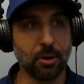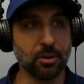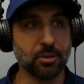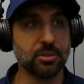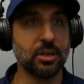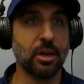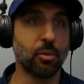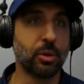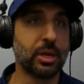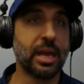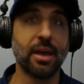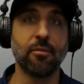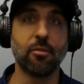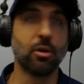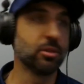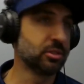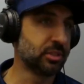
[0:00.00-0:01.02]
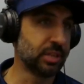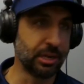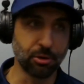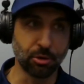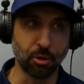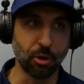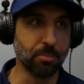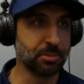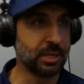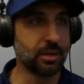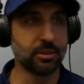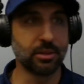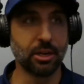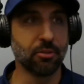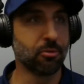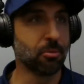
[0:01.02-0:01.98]
now we have all the standard grips out
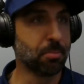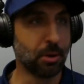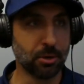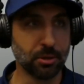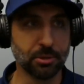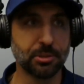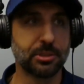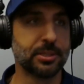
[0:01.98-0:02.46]
there for putters,